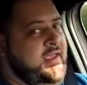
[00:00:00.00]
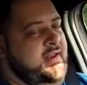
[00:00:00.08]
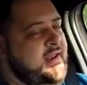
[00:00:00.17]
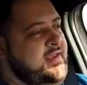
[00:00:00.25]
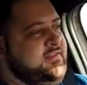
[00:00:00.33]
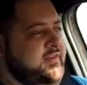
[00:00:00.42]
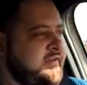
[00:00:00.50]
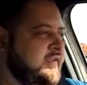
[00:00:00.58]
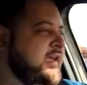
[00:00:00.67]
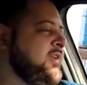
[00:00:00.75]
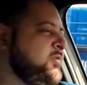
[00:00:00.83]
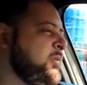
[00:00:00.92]
electric
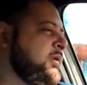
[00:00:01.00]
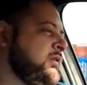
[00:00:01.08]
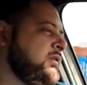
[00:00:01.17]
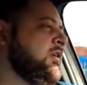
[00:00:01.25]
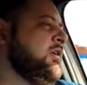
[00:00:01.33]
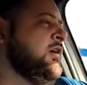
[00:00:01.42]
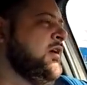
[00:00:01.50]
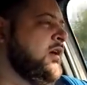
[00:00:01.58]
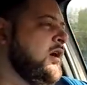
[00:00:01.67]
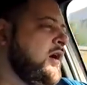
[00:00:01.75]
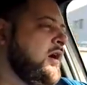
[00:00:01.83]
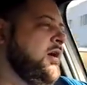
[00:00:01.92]
gas pedal
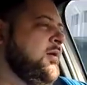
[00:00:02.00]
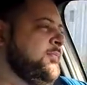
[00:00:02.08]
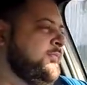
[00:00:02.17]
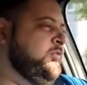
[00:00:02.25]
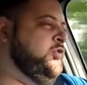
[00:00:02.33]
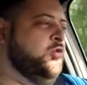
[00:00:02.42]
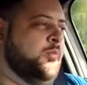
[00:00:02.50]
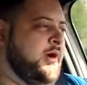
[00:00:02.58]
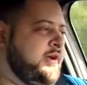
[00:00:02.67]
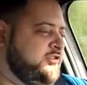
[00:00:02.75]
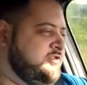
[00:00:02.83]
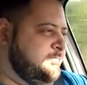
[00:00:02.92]
too
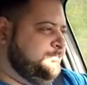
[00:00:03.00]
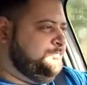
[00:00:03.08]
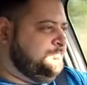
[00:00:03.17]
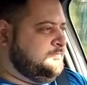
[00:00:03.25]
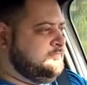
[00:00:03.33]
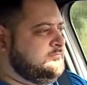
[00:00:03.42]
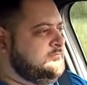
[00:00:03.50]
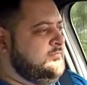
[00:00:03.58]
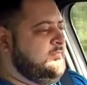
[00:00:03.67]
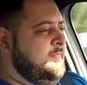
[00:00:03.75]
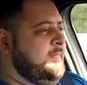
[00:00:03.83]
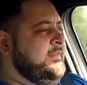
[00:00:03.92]
much.
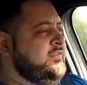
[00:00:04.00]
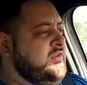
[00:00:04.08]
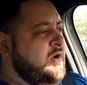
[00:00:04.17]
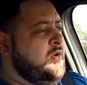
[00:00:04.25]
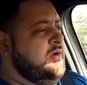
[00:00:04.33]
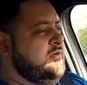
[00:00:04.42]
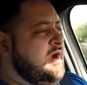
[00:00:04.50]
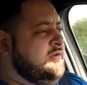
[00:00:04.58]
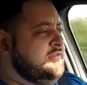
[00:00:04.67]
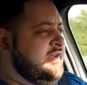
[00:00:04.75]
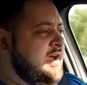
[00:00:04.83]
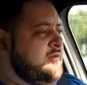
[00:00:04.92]
So
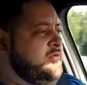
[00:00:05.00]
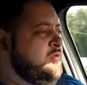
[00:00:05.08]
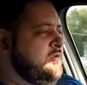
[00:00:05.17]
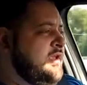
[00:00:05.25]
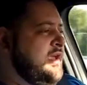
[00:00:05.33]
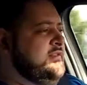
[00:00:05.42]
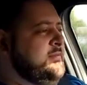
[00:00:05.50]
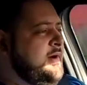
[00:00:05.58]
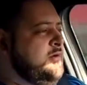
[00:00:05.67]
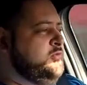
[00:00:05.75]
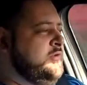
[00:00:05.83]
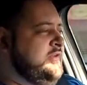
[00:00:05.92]
around town you will get
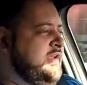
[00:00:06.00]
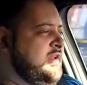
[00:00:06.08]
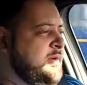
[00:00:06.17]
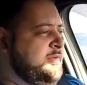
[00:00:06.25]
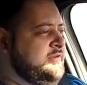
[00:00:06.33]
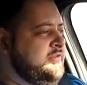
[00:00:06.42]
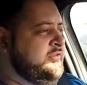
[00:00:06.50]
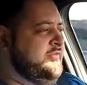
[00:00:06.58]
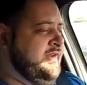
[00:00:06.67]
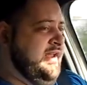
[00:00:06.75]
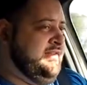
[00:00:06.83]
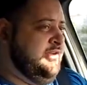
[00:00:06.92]
about 20 kilometers
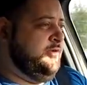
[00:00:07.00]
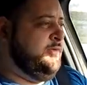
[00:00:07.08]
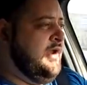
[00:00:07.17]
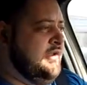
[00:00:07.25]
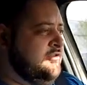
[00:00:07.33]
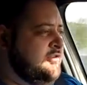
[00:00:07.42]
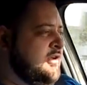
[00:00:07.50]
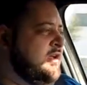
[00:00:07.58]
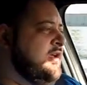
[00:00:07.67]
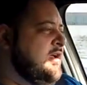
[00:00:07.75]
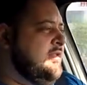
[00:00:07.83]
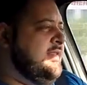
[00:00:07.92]
of electric range.
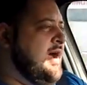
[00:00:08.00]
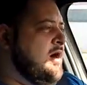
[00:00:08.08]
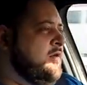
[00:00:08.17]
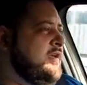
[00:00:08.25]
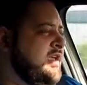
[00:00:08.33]
Now,